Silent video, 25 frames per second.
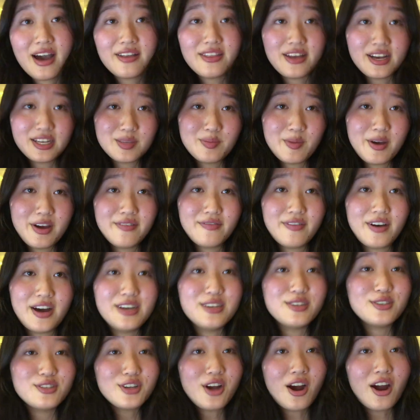that's my
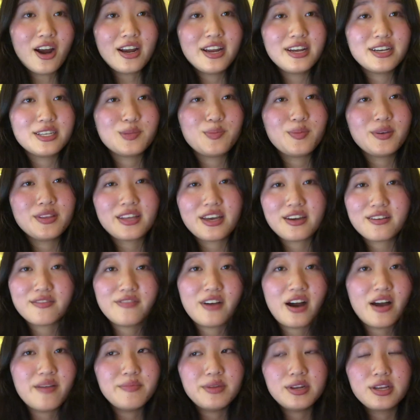advice. Sorry, it's been like
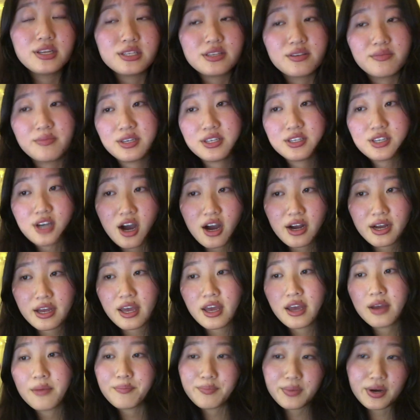5 minutes of me
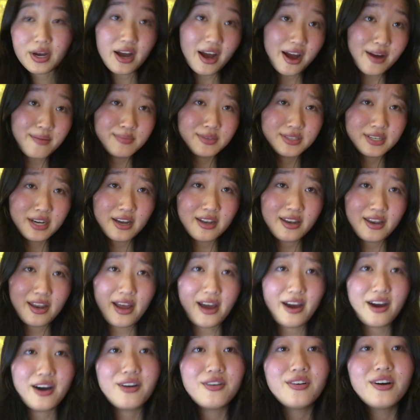talking, but I'm done
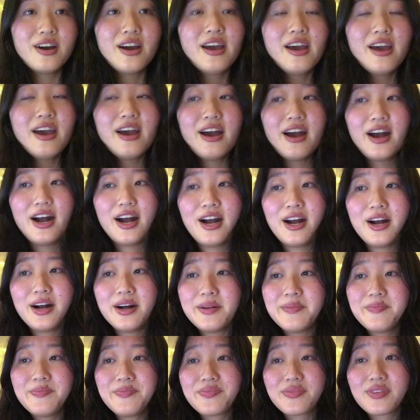now.
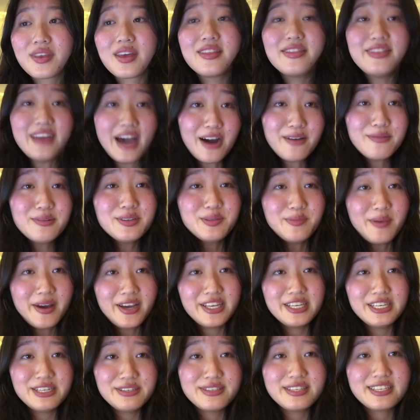Um, that was my
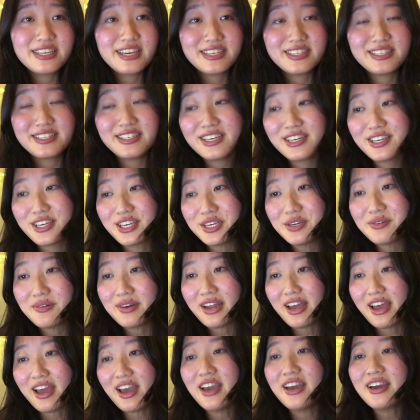UCSD
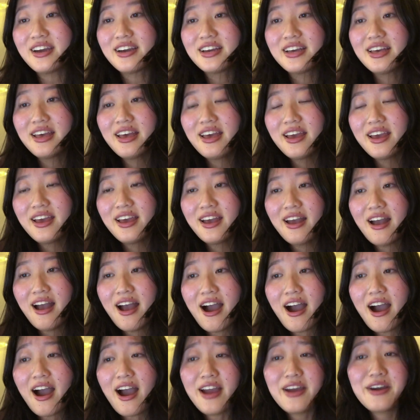Q&A.
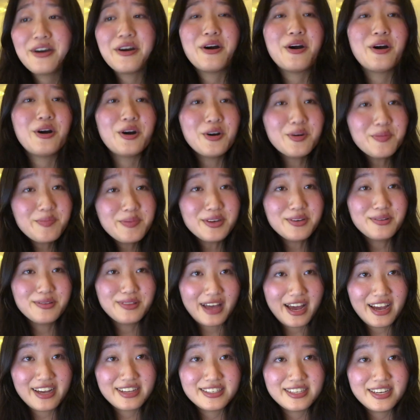I hope you
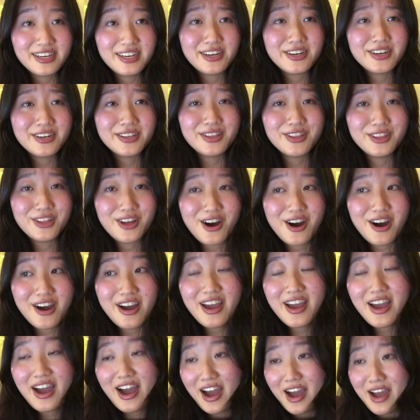liked it a
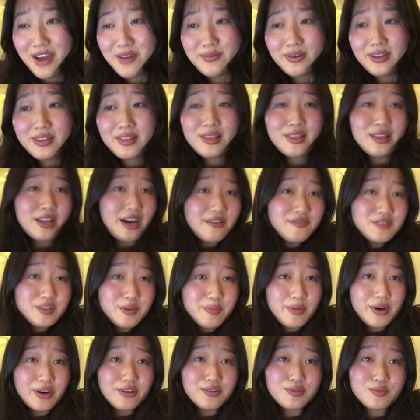lot. I would love to
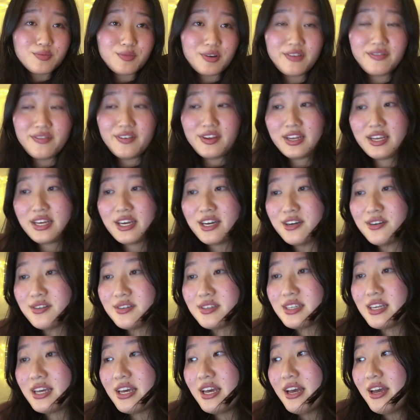post more videos.